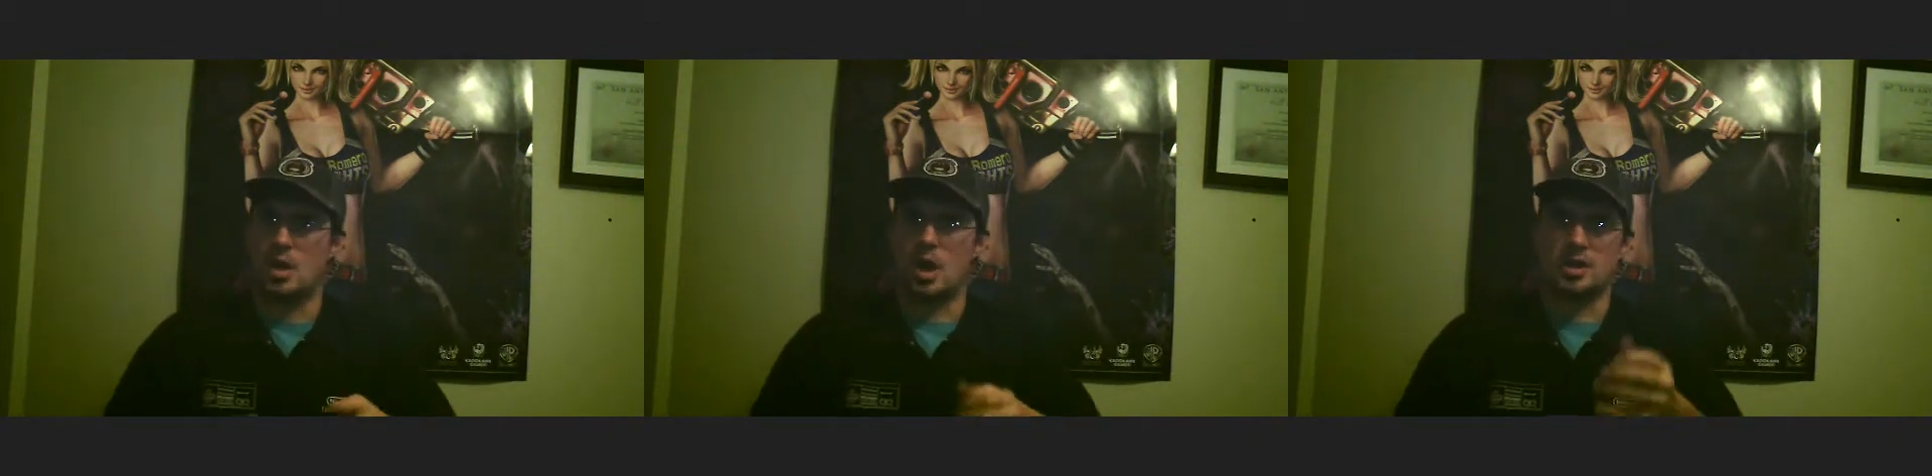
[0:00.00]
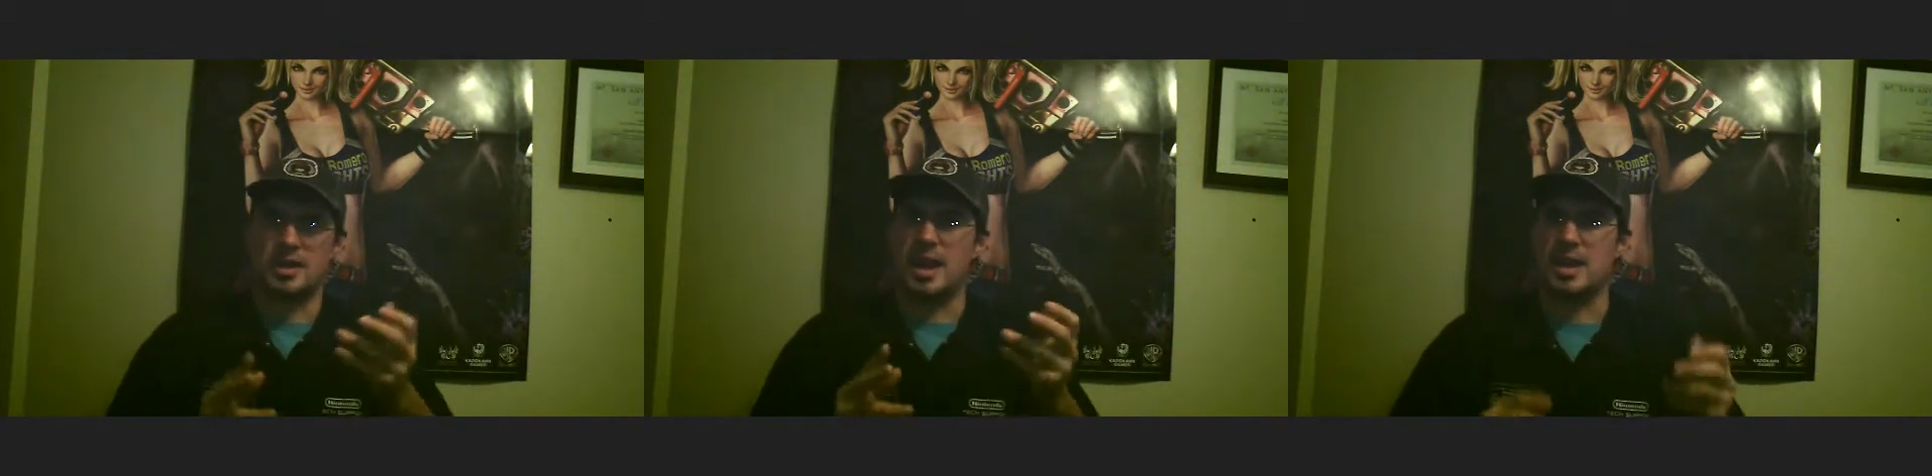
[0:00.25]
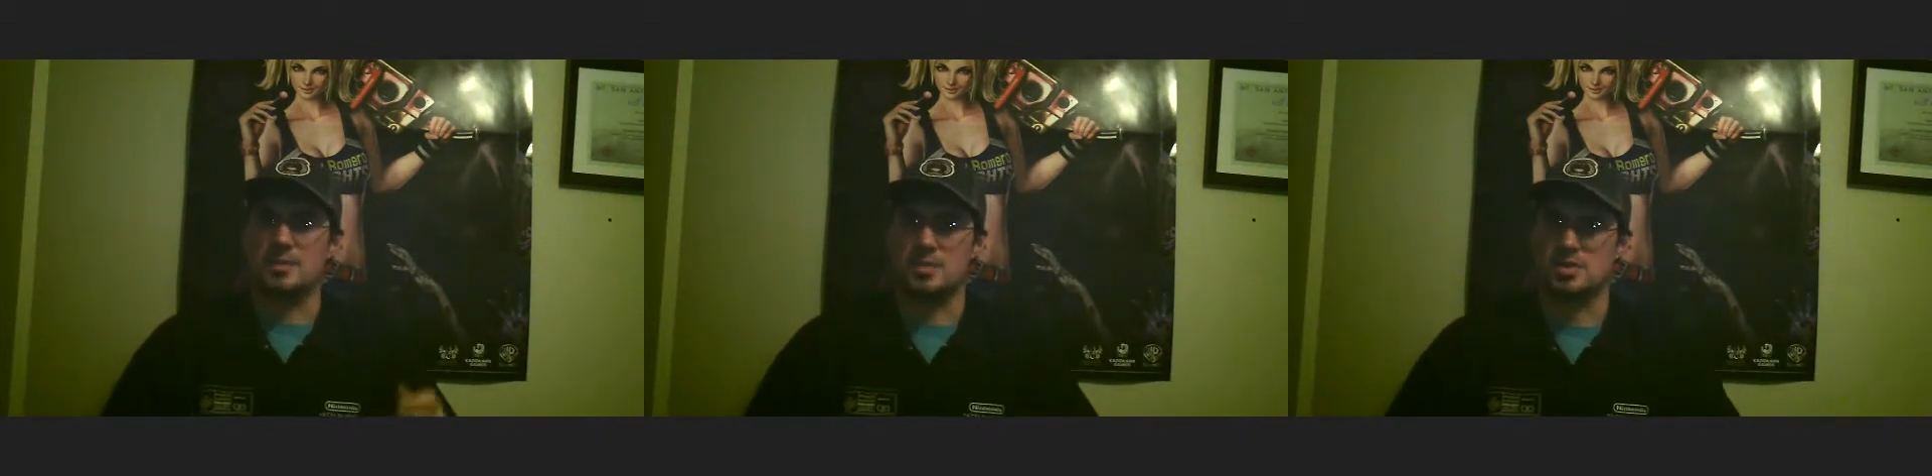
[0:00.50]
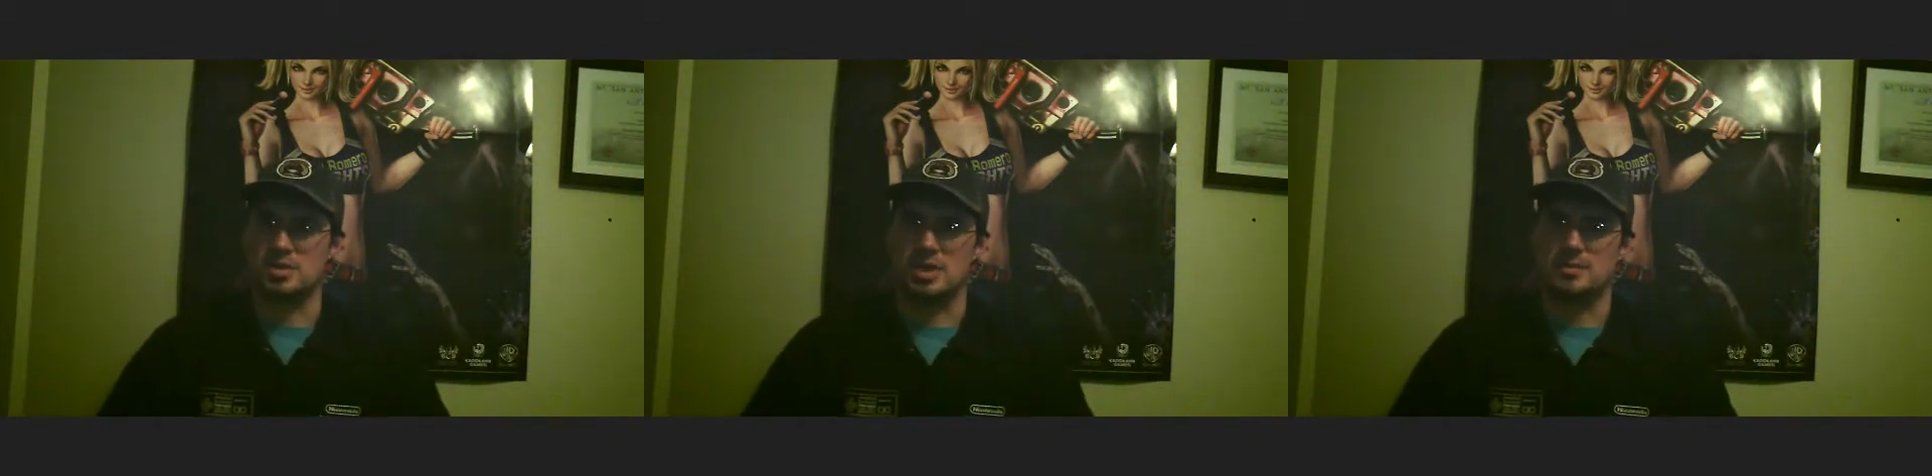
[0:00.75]
arcade
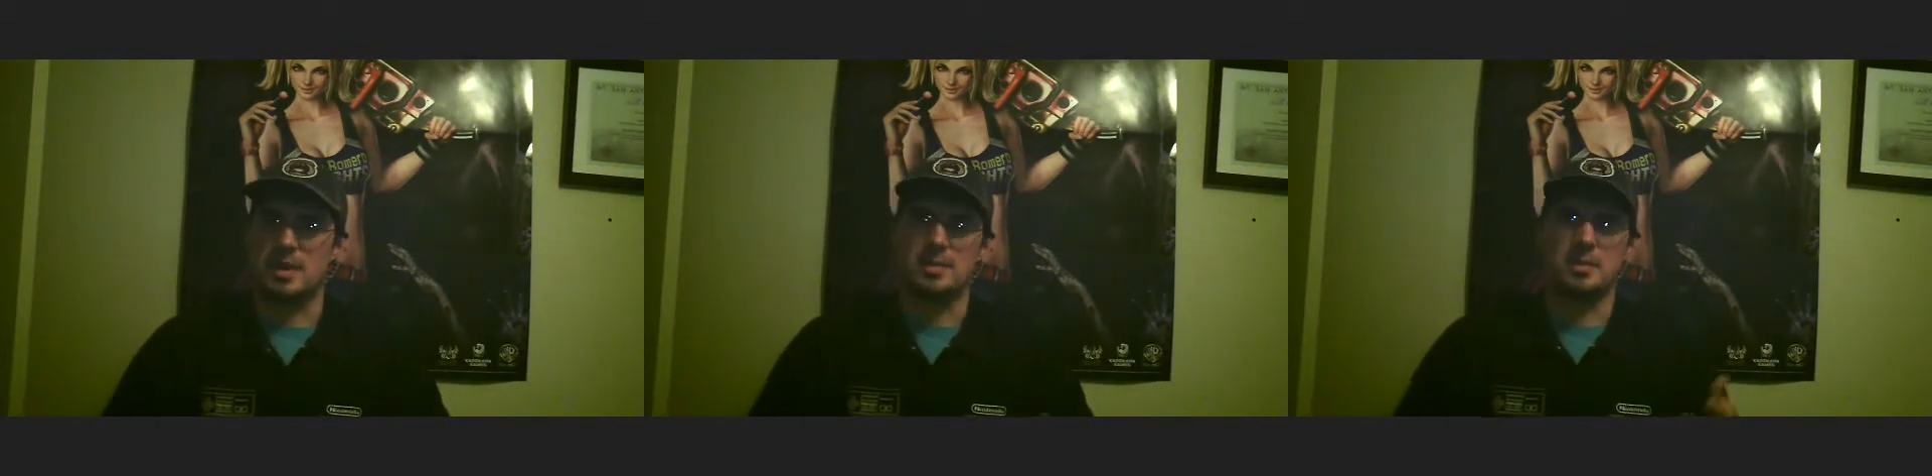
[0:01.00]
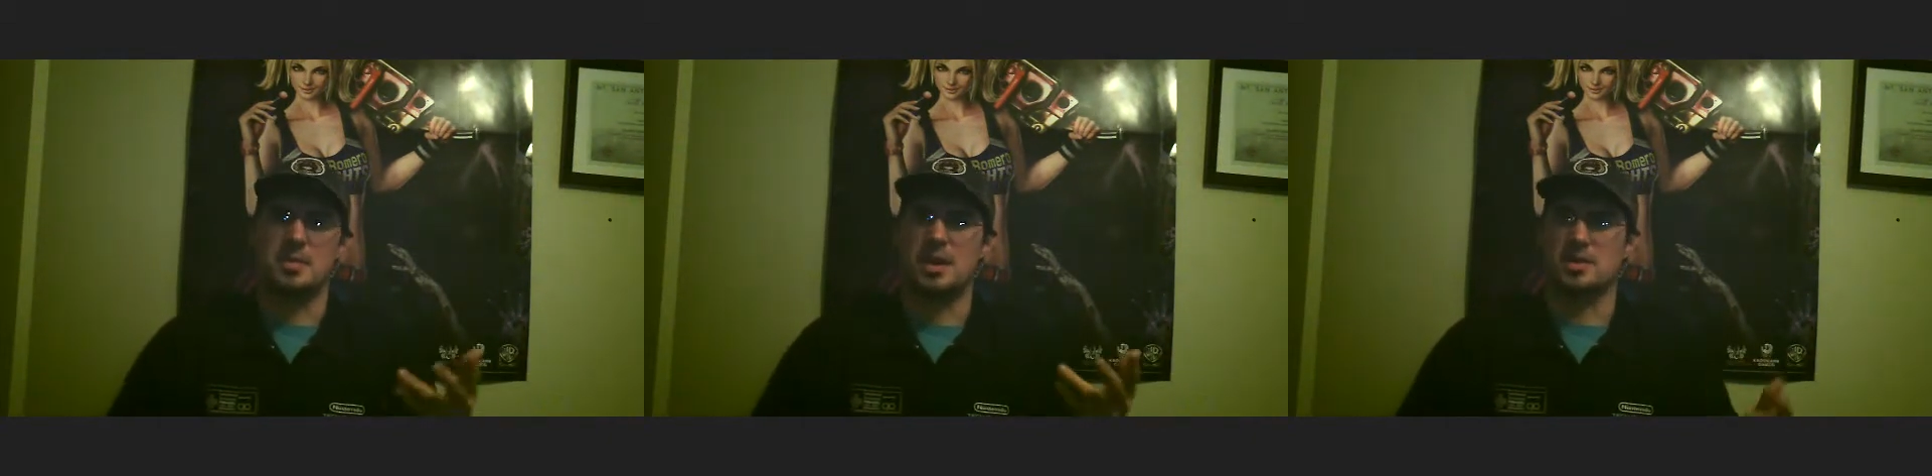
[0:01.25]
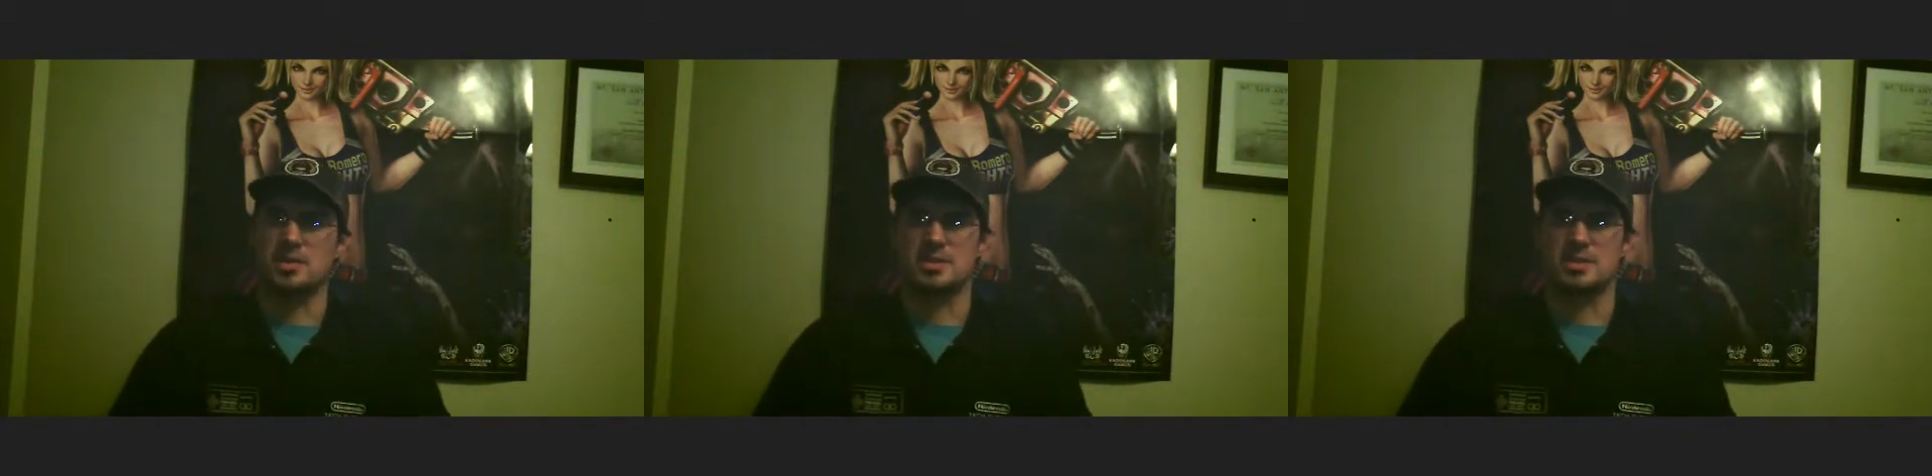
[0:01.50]
machine, maybe Metal